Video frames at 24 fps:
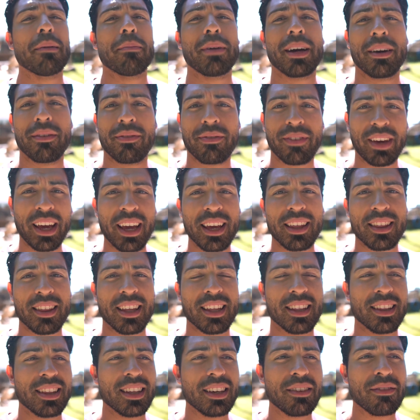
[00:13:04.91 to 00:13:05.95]
it by faith
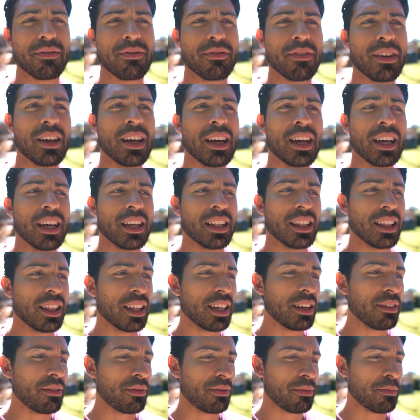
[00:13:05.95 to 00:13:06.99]
and live
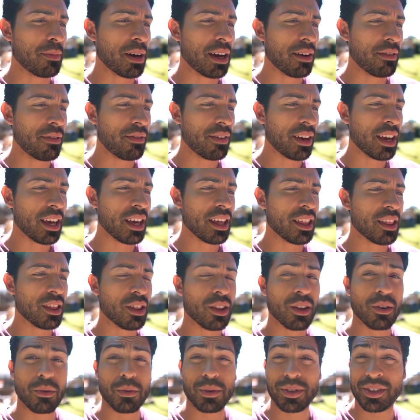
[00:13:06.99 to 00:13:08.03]
live by faith
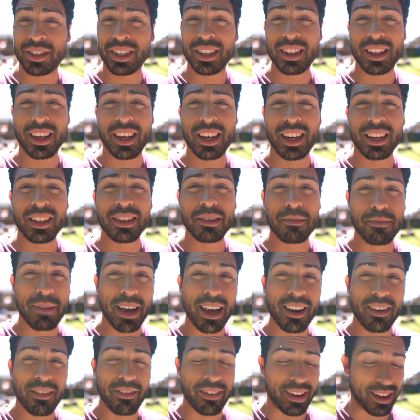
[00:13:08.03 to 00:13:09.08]
will see the kingdom
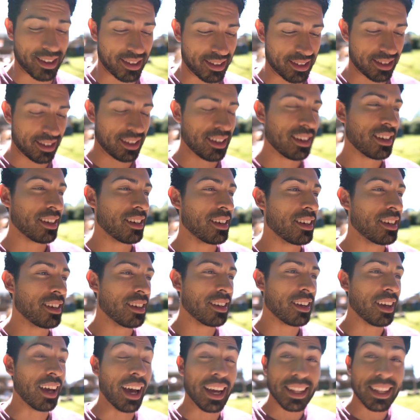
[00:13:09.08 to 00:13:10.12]
manifest
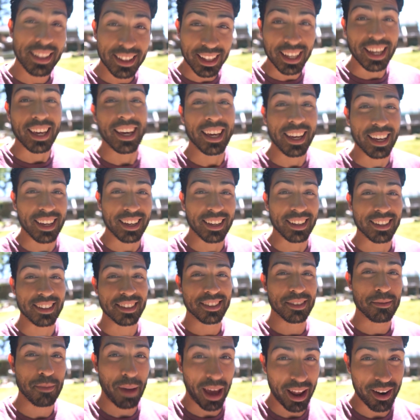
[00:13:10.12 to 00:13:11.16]
and the king
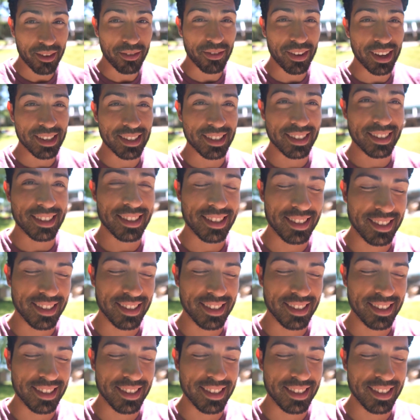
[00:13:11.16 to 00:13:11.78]
manifest.